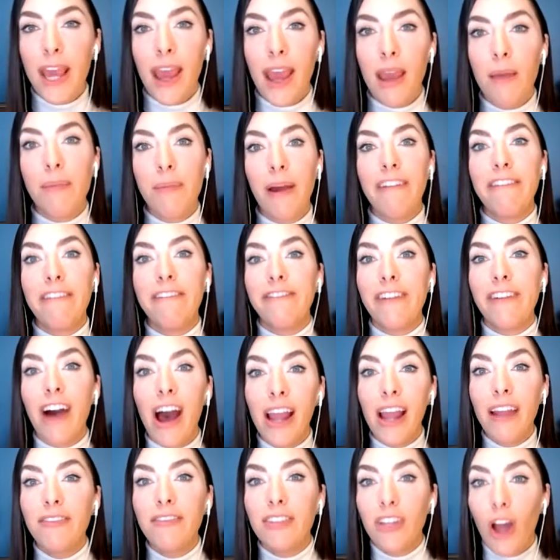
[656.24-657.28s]
A by
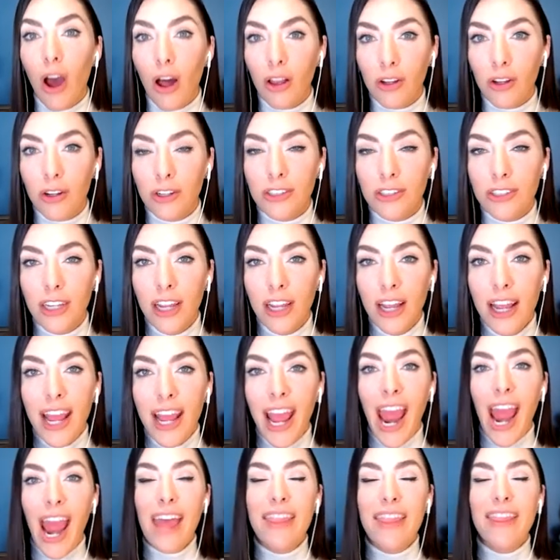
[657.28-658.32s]
five dollars.
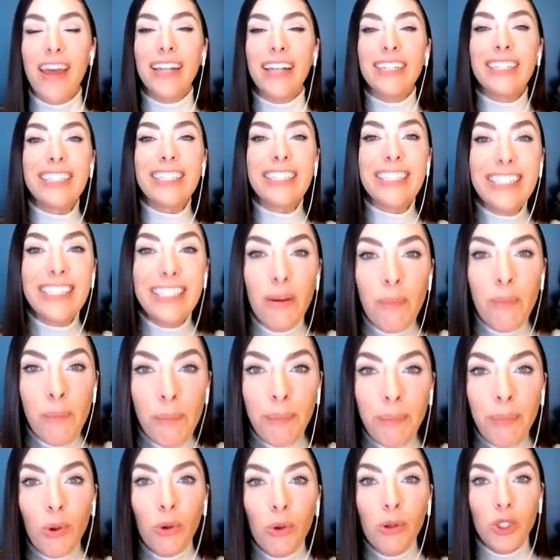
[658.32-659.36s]
And that
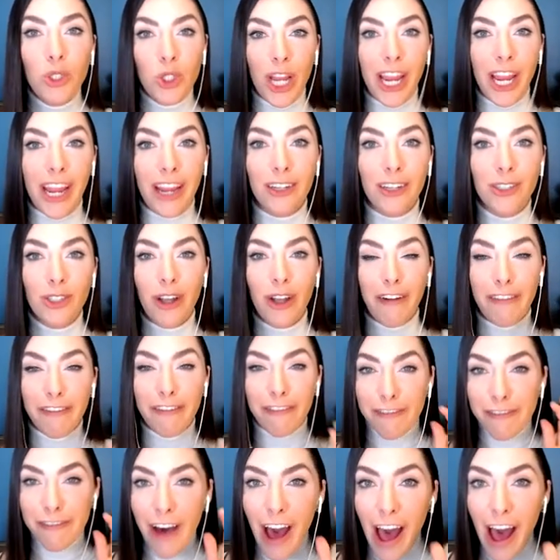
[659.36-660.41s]
simple change of
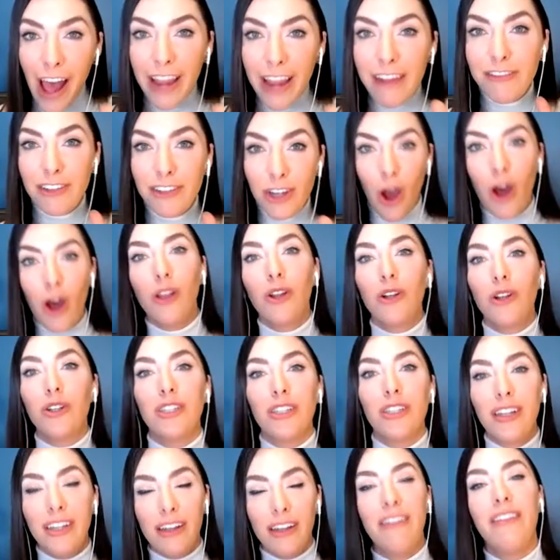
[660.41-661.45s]
five dollars
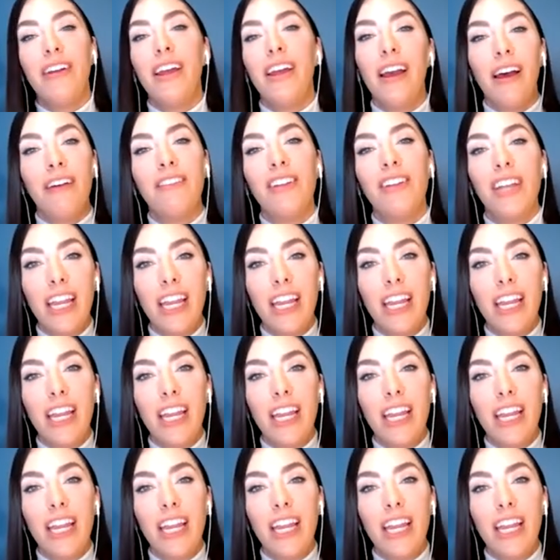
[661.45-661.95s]
of, of an